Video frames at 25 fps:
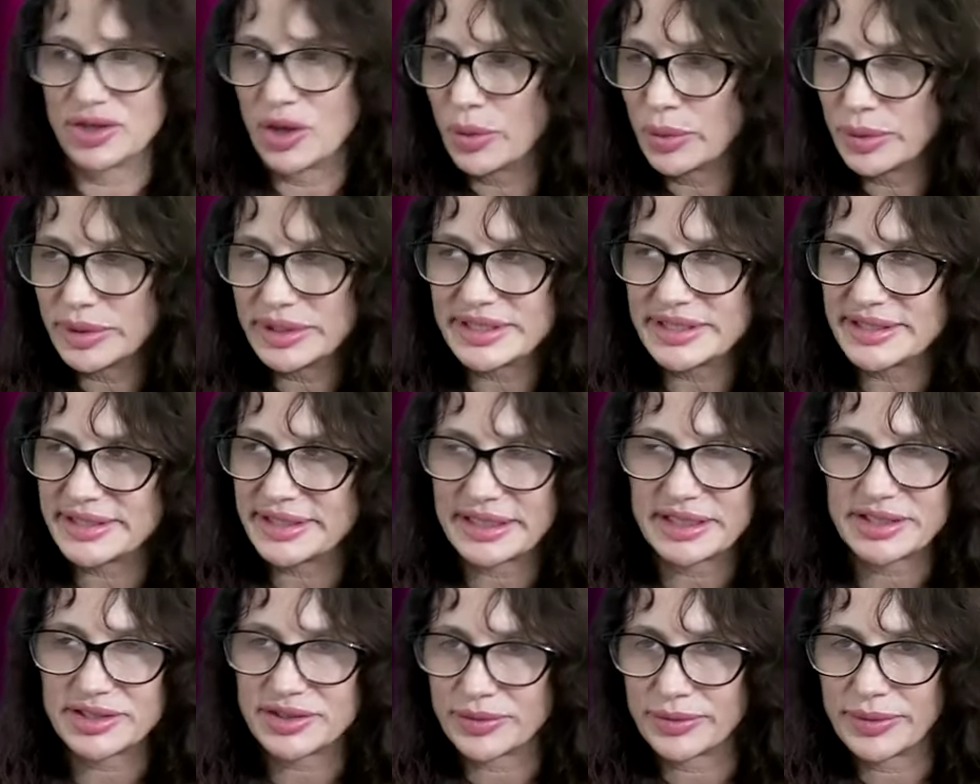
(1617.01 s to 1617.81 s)
No one
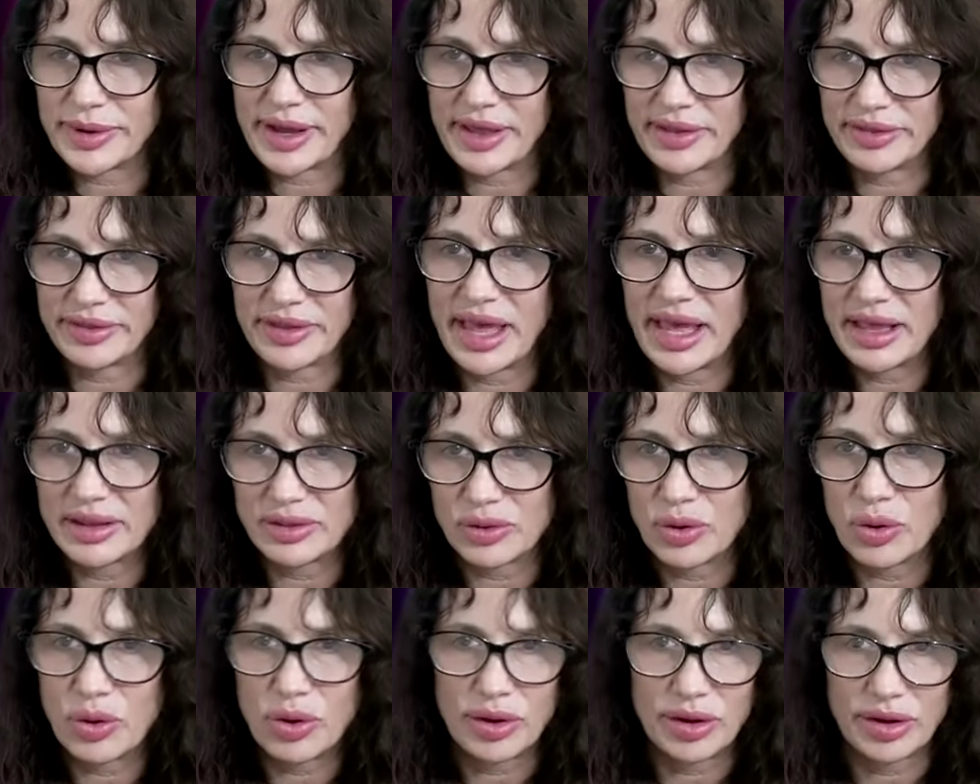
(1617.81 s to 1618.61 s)
sticks around
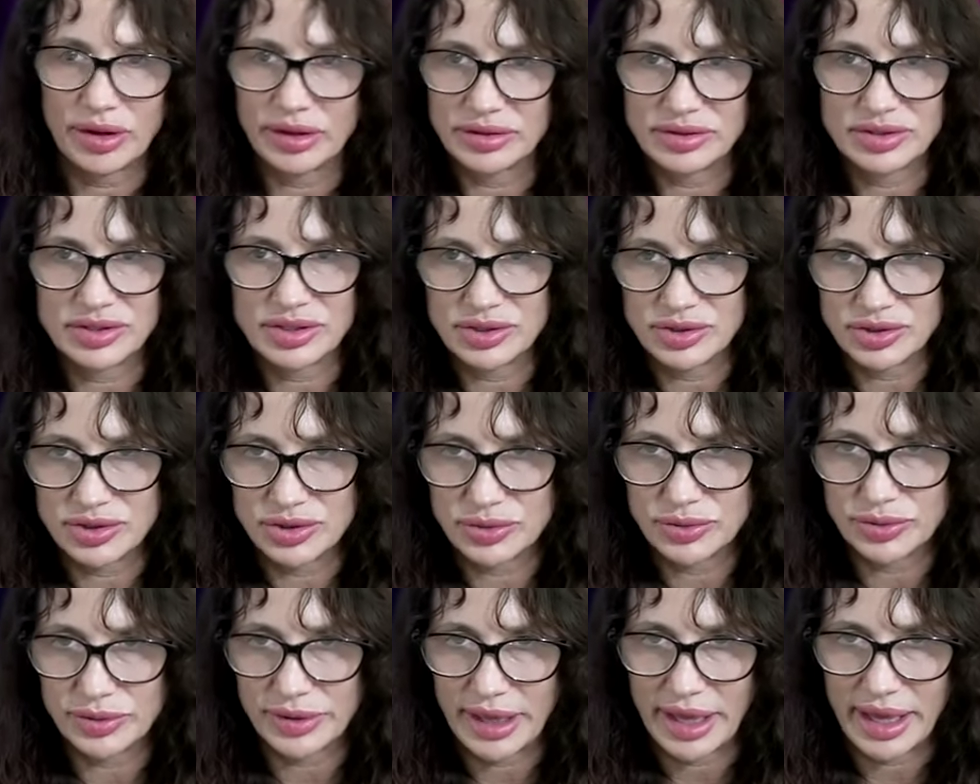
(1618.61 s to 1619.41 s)
that long to
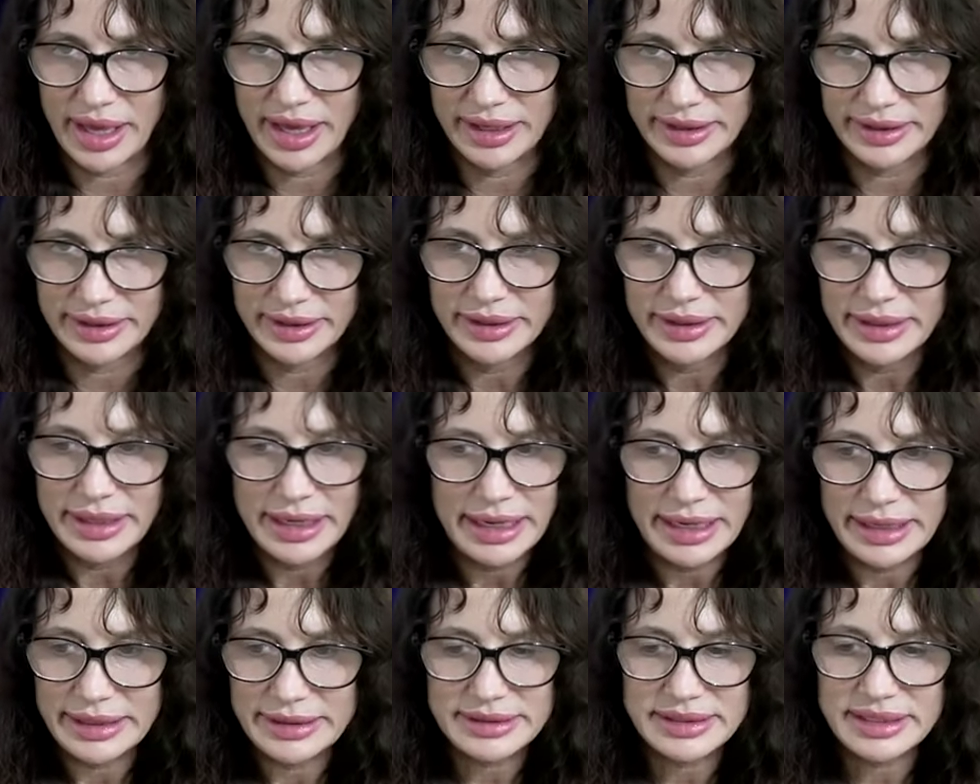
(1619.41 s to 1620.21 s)
do that.
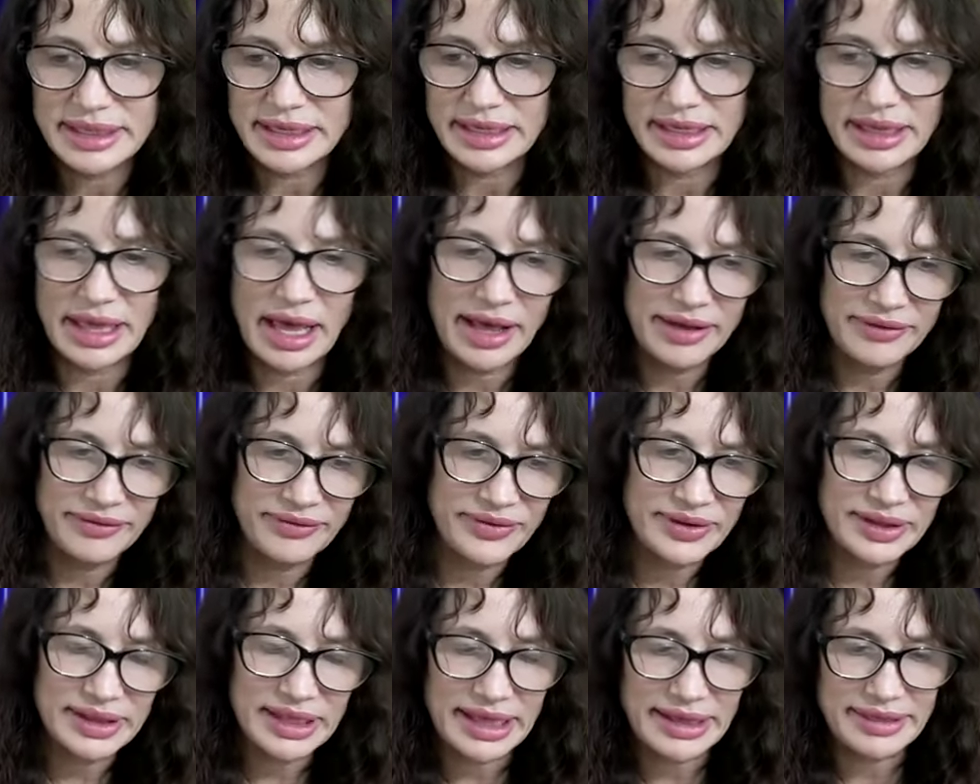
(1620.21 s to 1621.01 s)
It's like, I
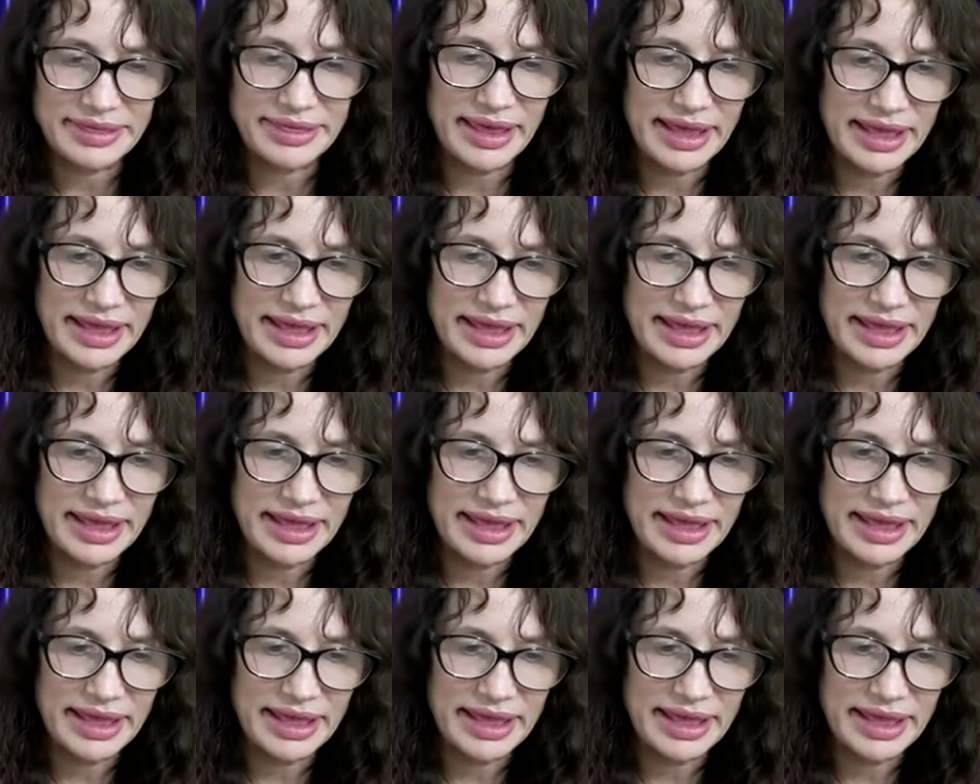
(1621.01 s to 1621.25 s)
feel like